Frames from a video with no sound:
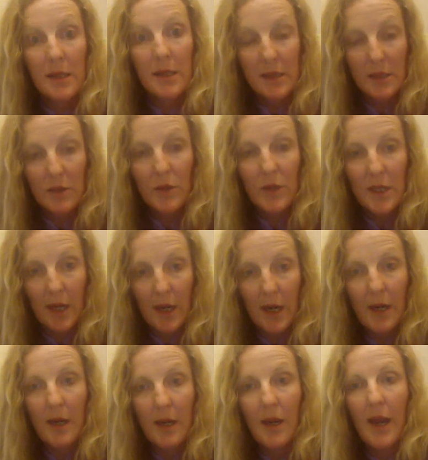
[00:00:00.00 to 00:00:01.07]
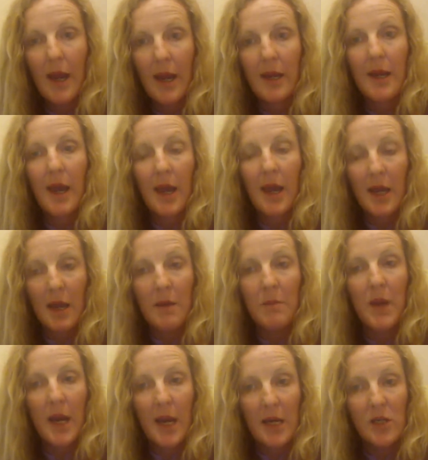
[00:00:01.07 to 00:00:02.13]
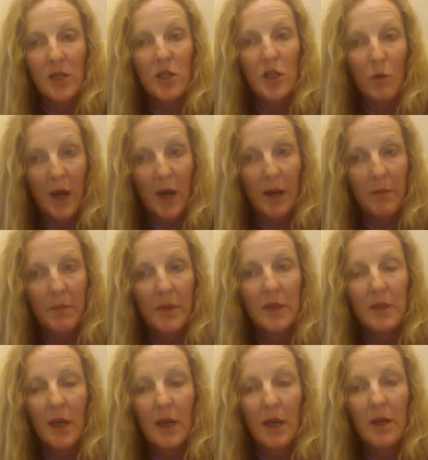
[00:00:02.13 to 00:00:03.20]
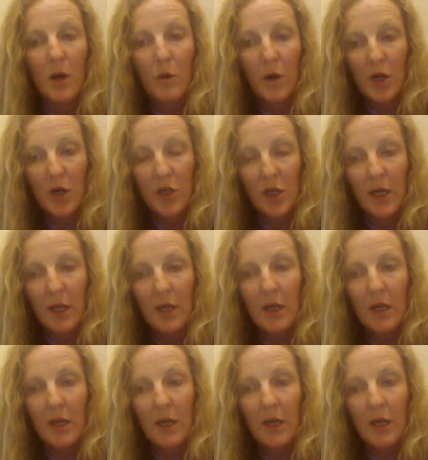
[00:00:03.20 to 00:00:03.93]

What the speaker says: historyday@nmhum.org